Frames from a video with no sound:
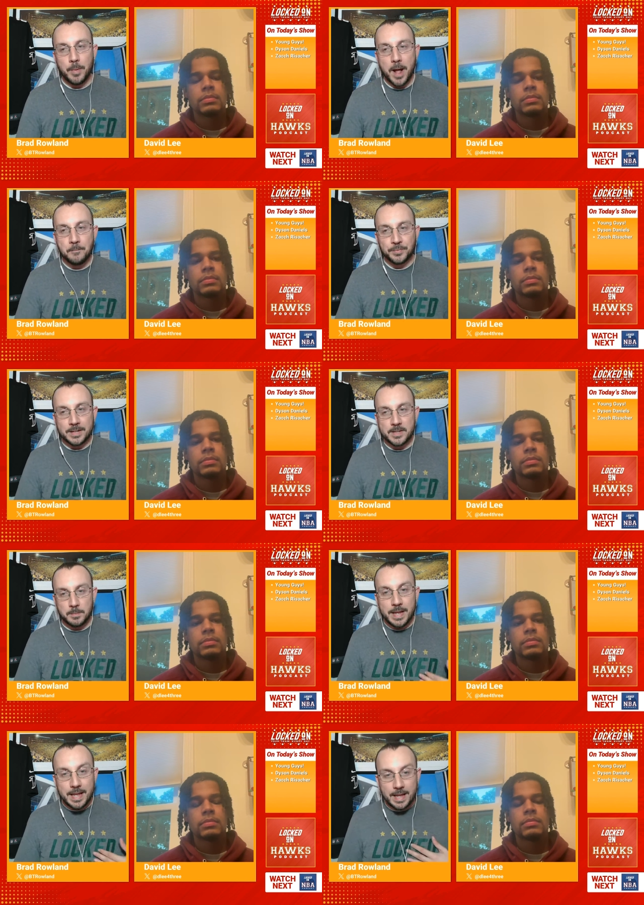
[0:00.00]
Speaker 1: But to
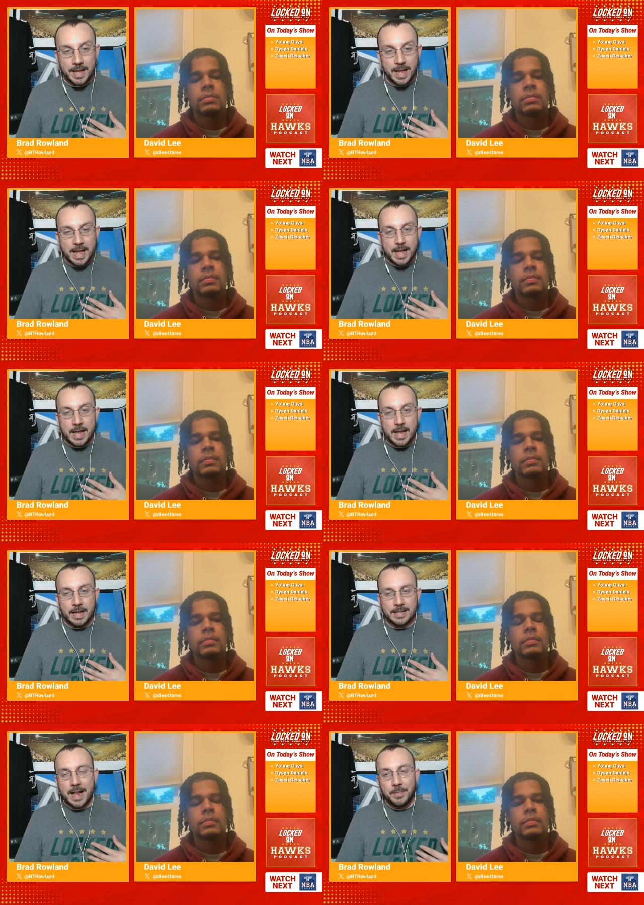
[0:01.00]
me,
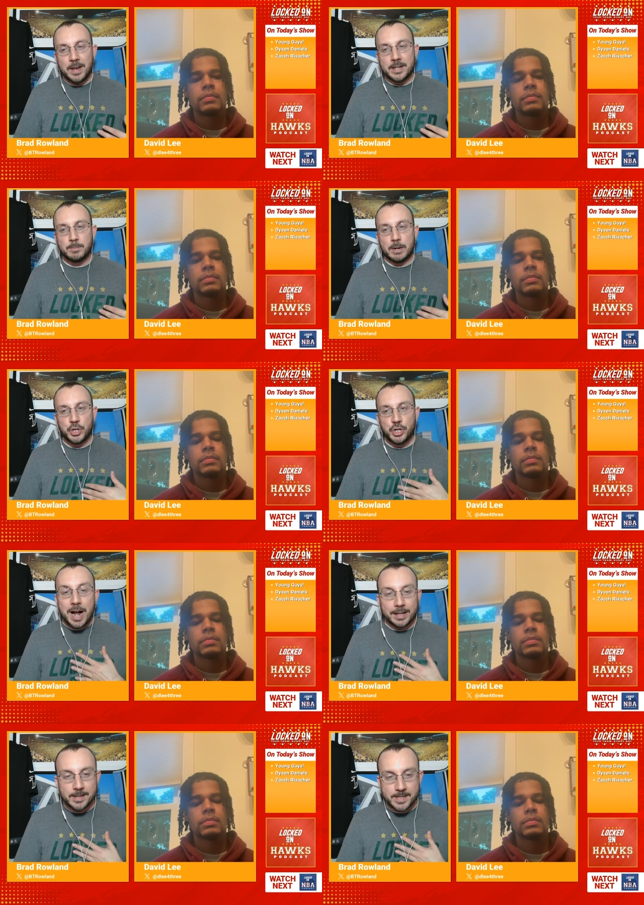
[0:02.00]
it's not that it's been
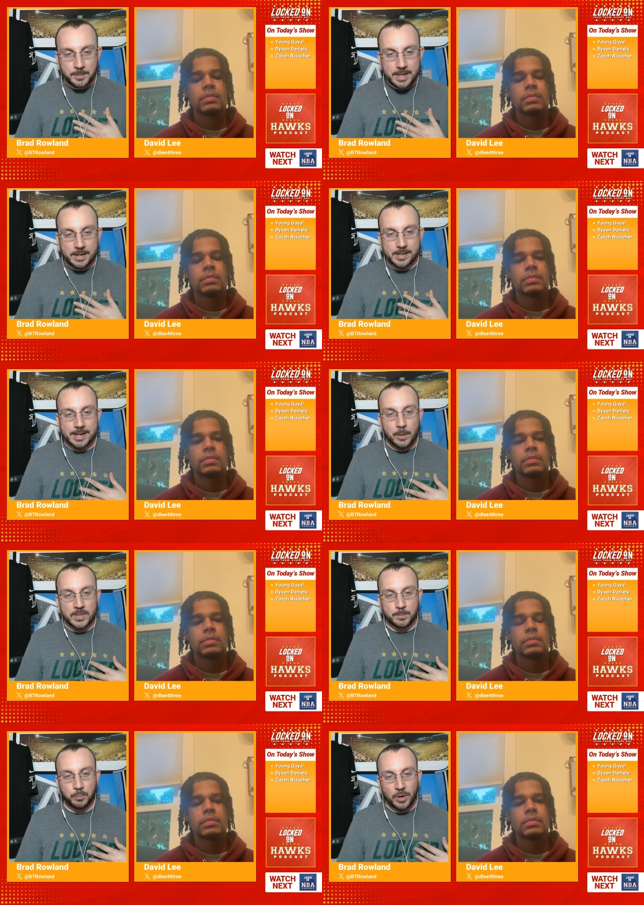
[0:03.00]
shocking to me because I
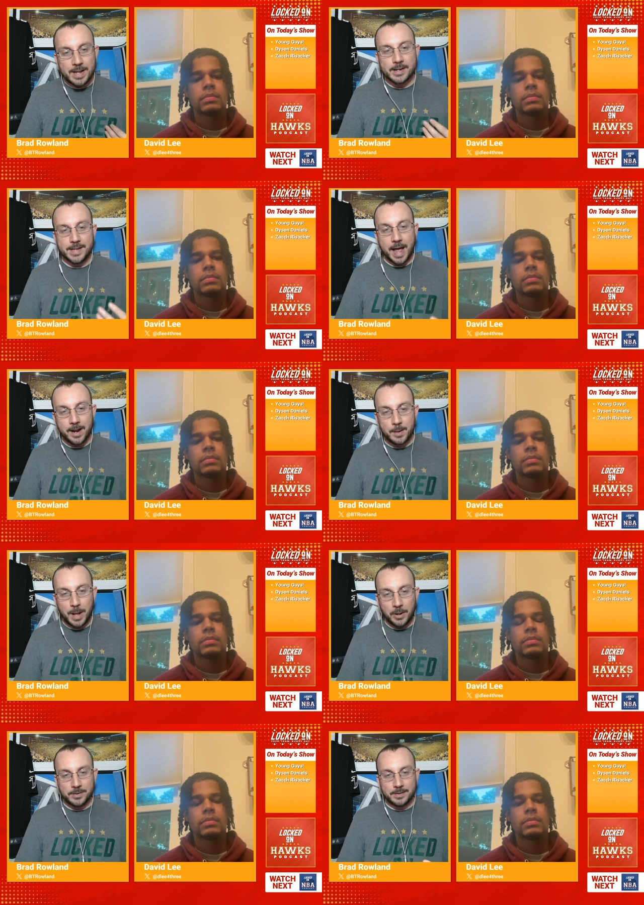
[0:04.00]
was pretty excited
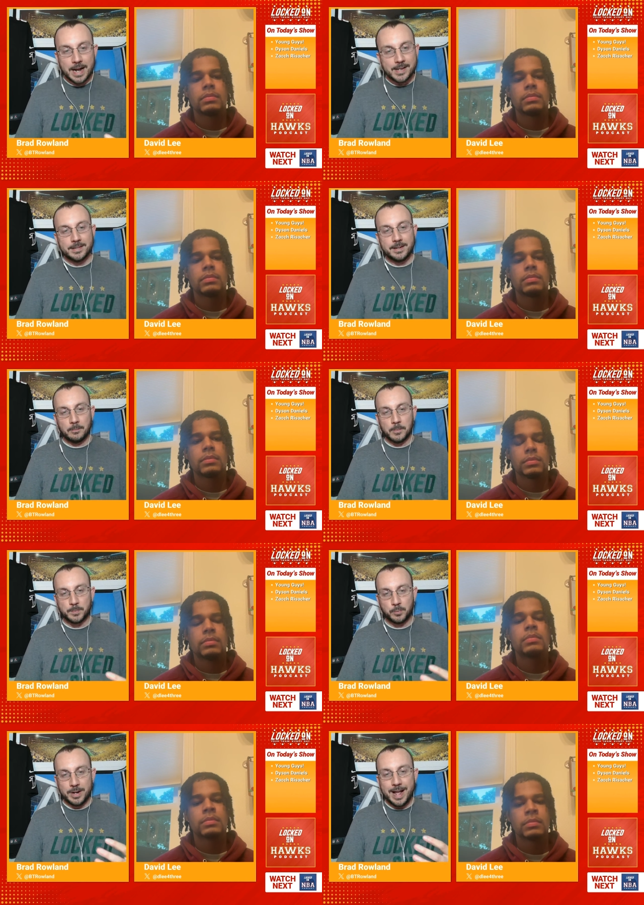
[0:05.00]
about Dyson and was
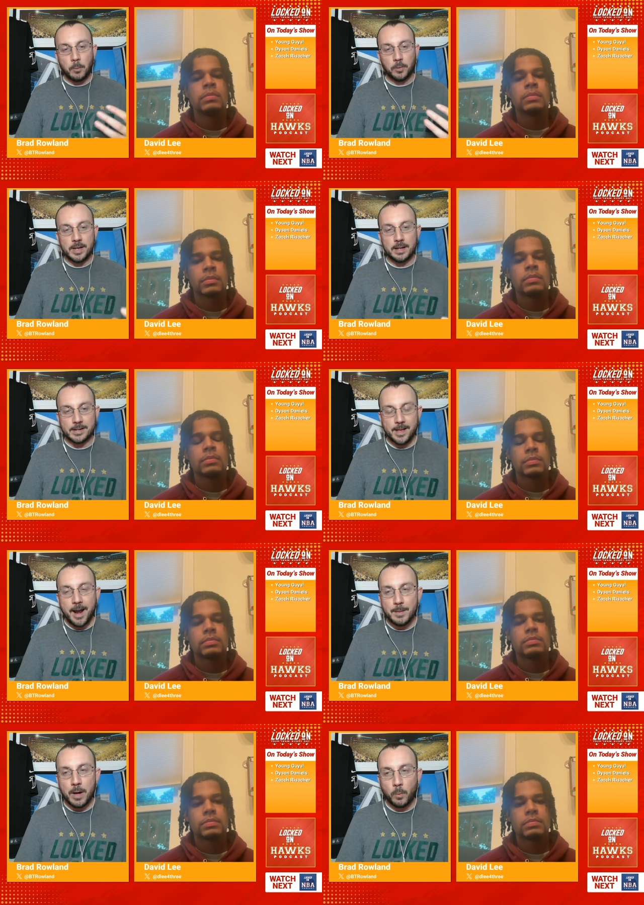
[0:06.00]
pretty outwardly
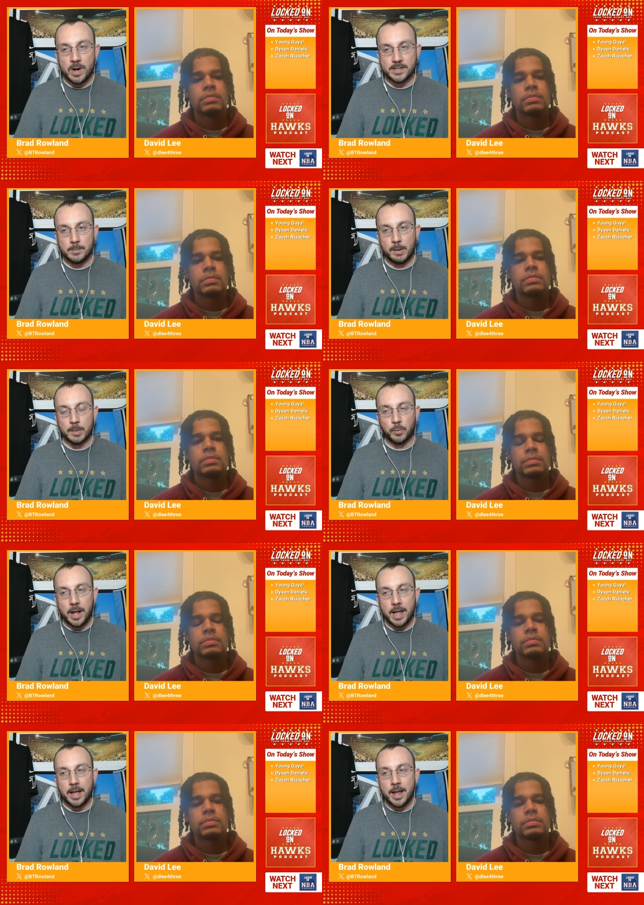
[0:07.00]
excited about what he's going to be able to
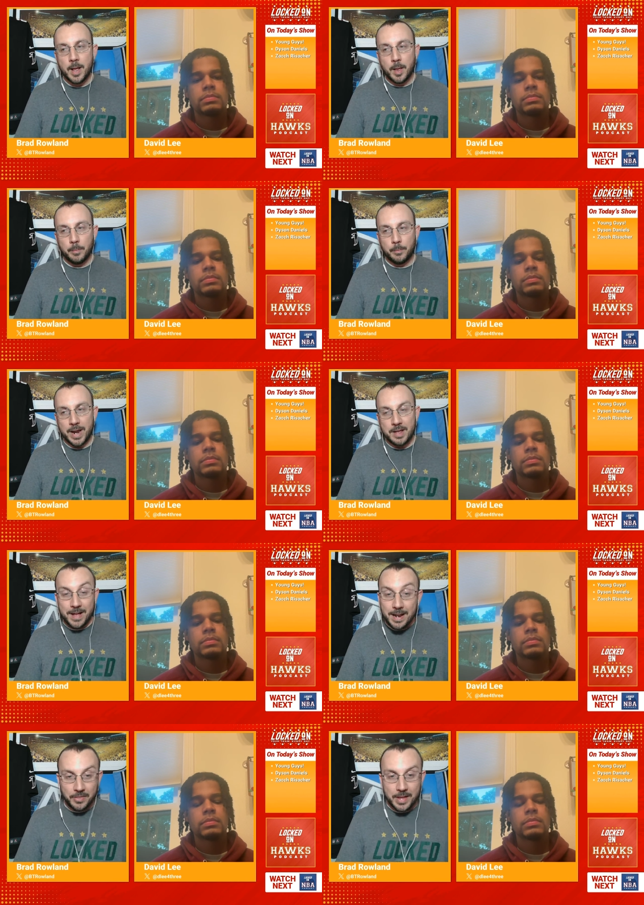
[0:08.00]
bring. But if
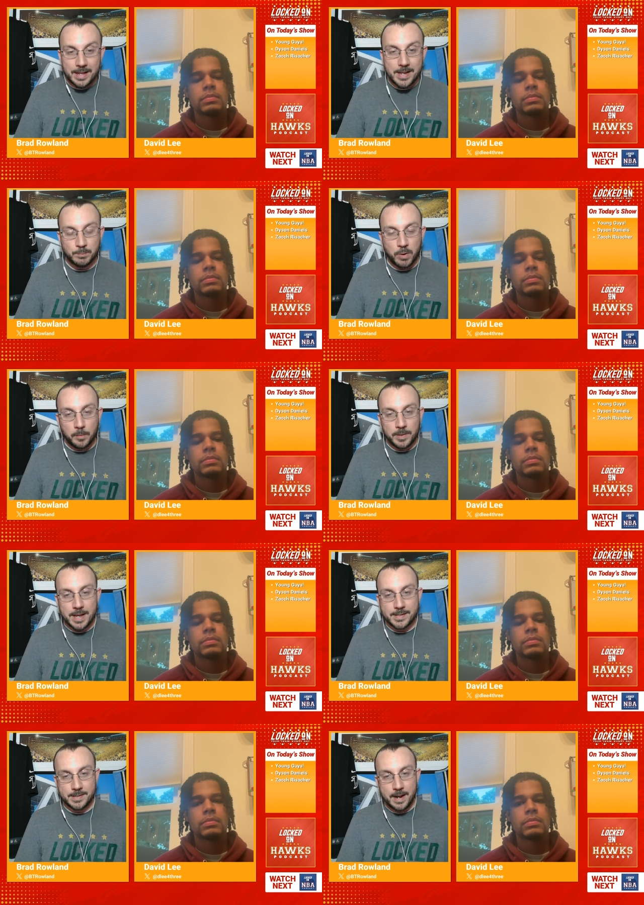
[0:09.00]
anything, he's probably
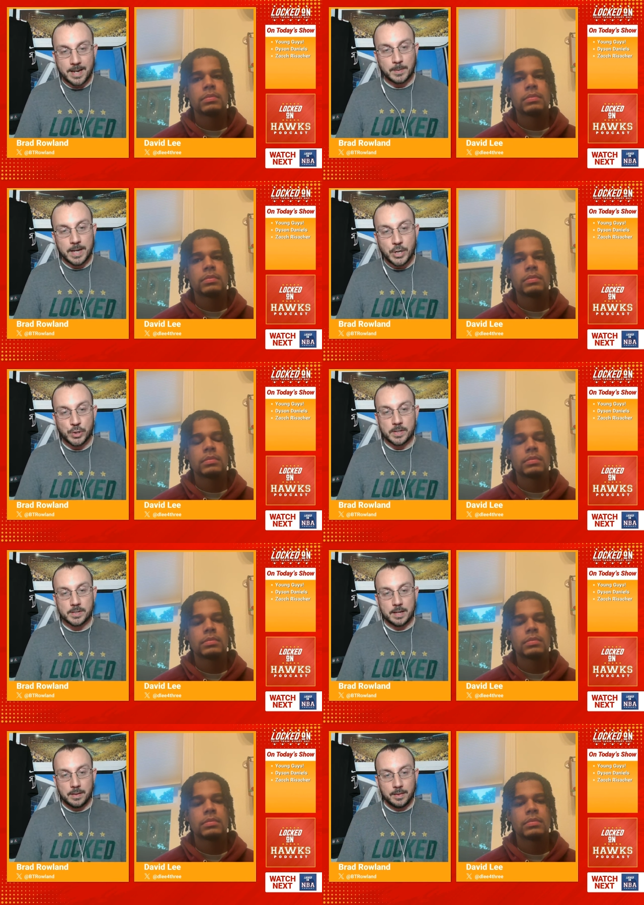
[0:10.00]
exceeded
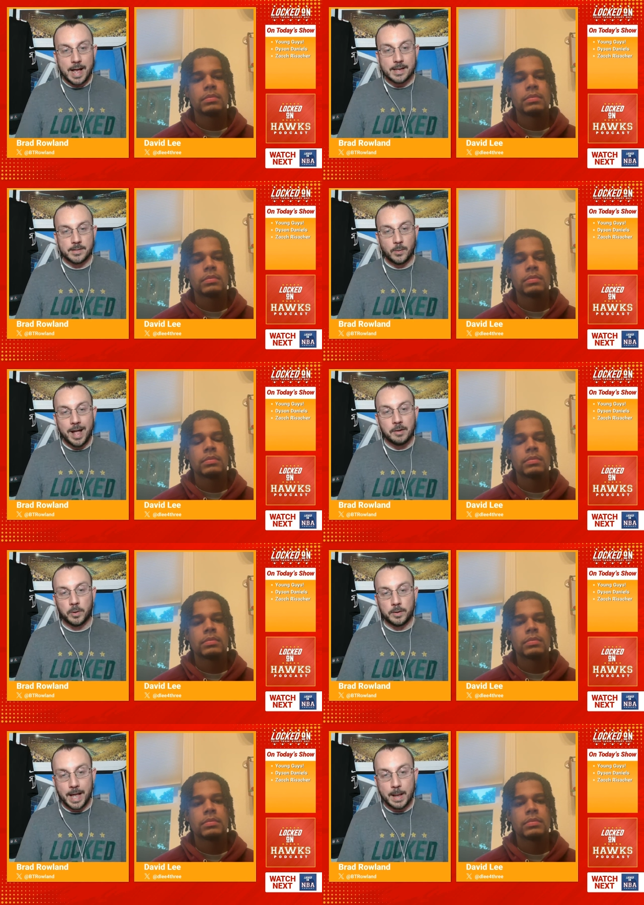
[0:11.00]
expectations in the last you know
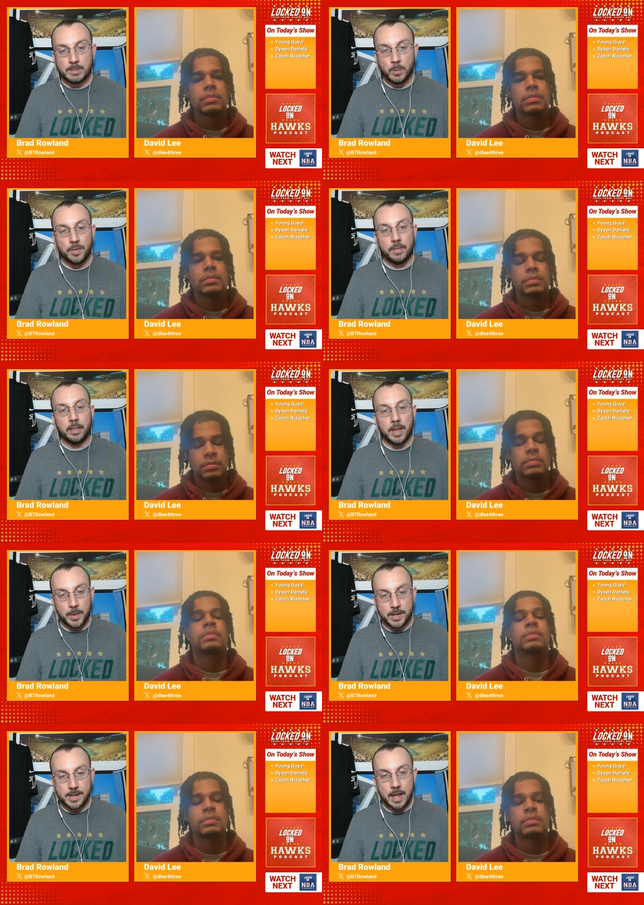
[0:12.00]
handful of games, both in the
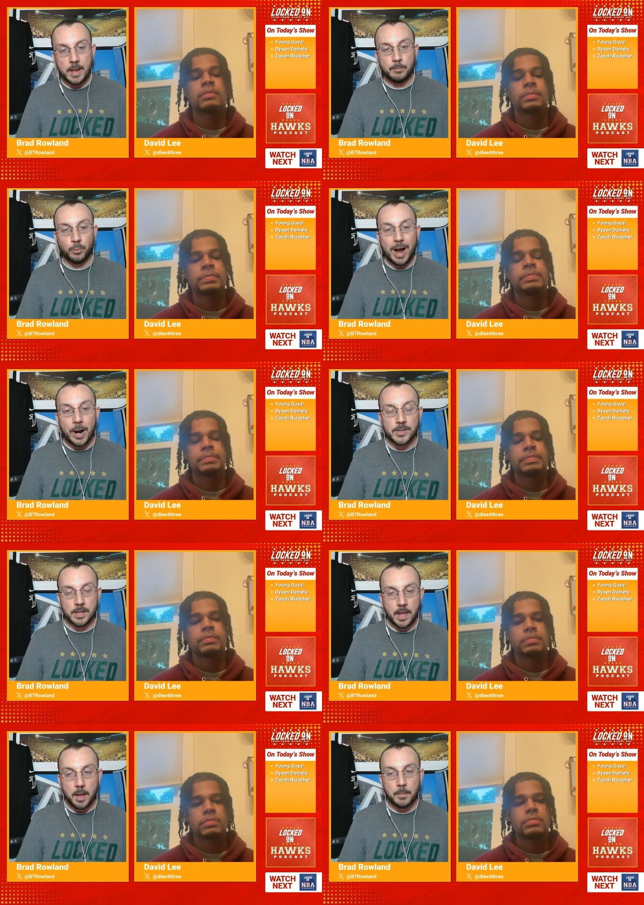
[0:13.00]
Olympics and then prior to
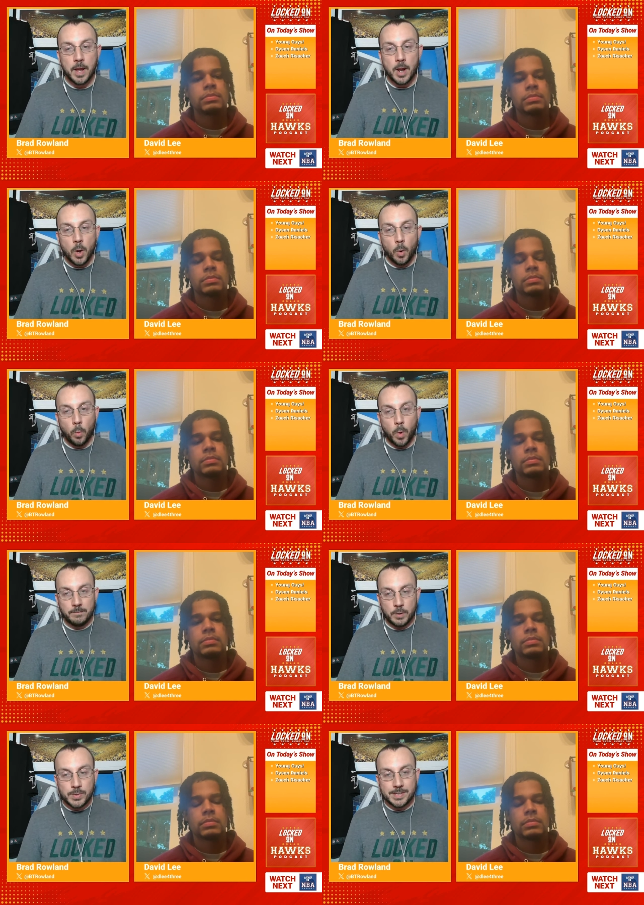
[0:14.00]
them, what have you